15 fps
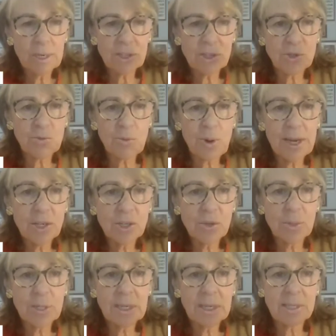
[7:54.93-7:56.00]

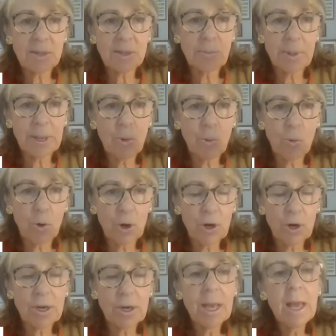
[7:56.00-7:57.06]
estrangement, it's a big word.